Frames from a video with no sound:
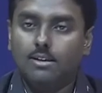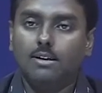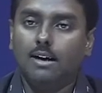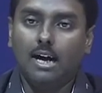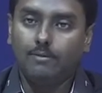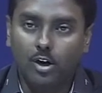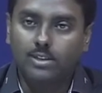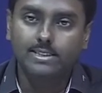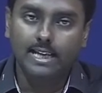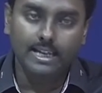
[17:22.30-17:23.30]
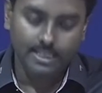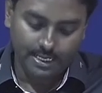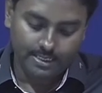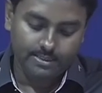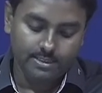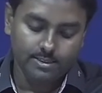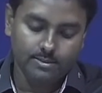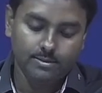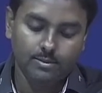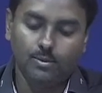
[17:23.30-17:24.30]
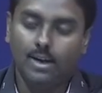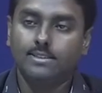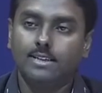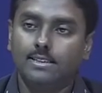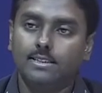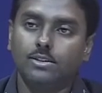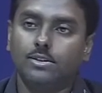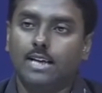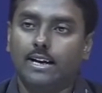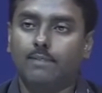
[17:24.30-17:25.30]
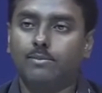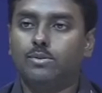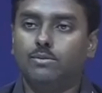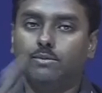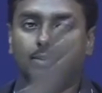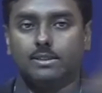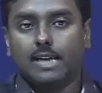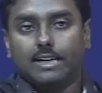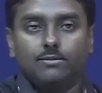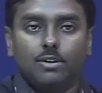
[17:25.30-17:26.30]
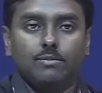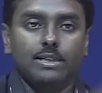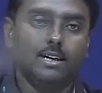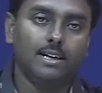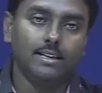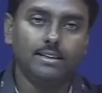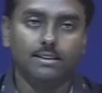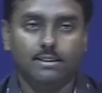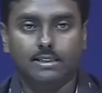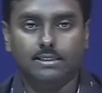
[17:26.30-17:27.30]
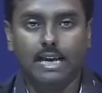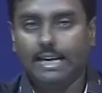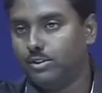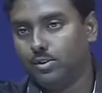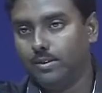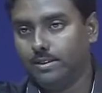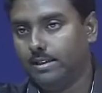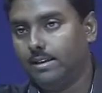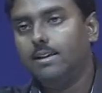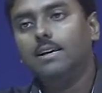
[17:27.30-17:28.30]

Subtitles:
I'm not saying that this 1s and 0s are up starting from here and it ends over there.